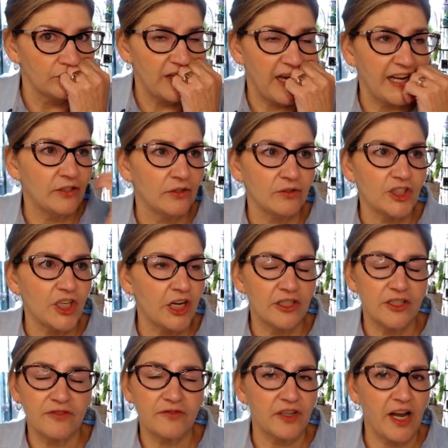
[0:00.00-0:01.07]
I don't
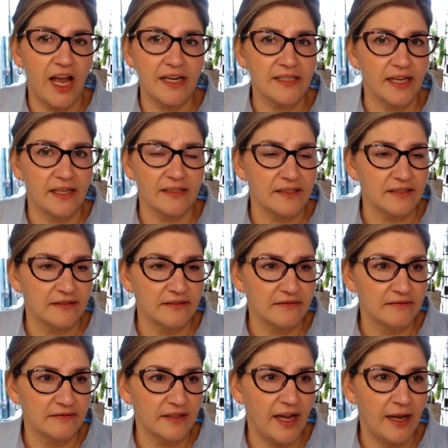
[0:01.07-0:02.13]
charge for content.
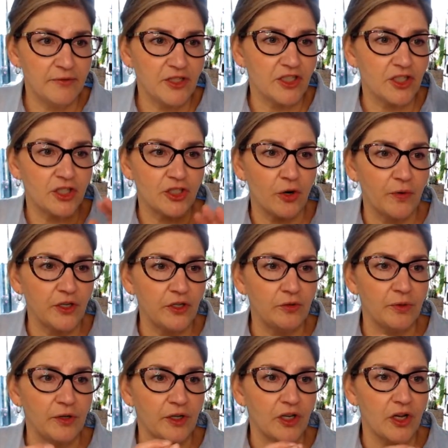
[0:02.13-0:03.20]
I'm just showing you
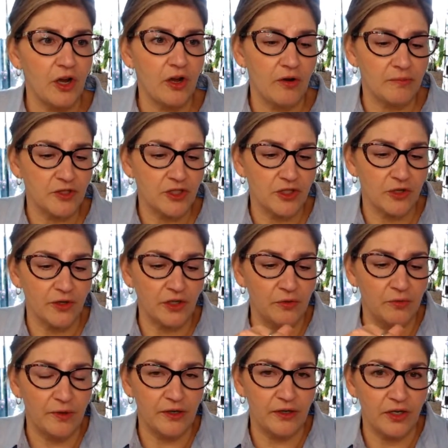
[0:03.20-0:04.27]
where to go. I'm showing you
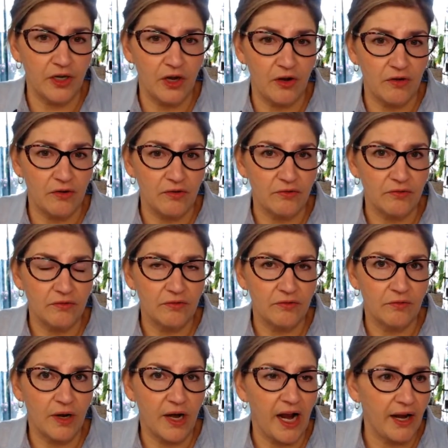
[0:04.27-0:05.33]
where to go,
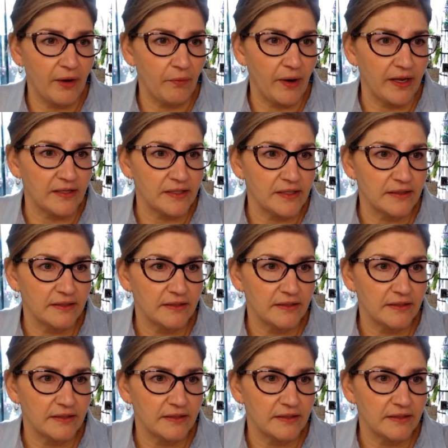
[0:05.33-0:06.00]
where I went.